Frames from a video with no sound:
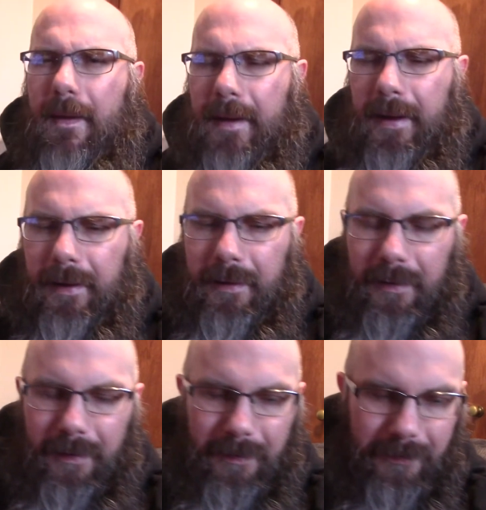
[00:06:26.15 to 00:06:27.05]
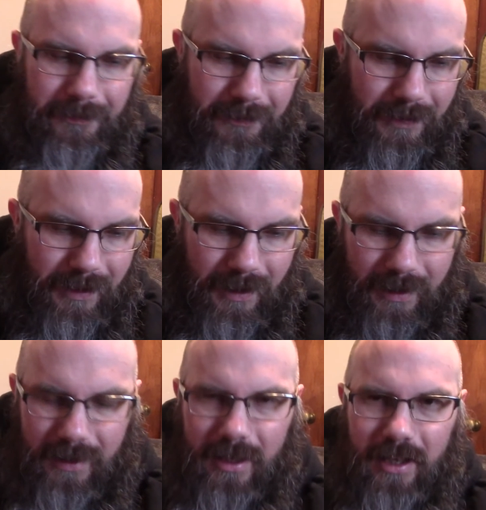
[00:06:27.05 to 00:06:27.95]
And
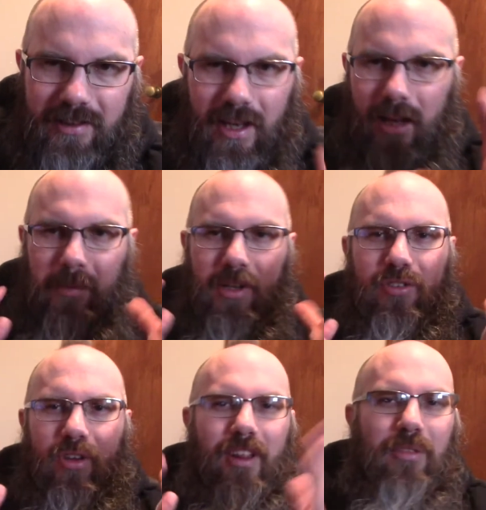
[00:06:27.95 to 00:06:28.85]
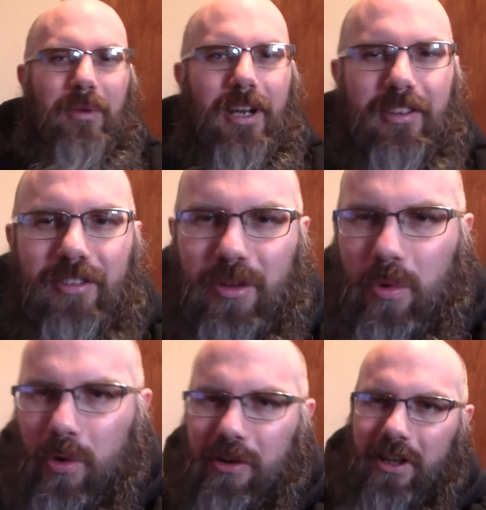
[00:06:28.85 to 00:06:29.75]
you can tell, I mean, this is only like 3 days into
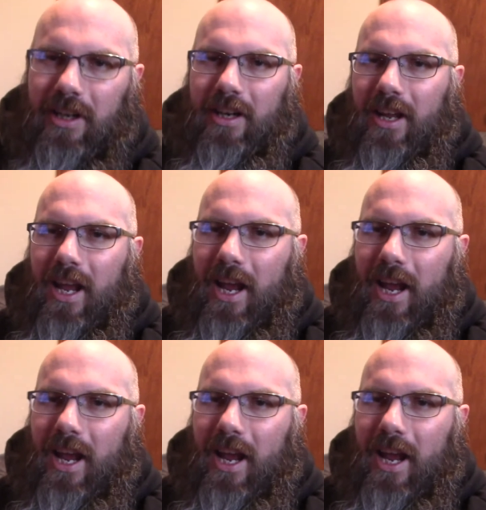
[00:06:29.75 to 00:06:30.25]
quarantine,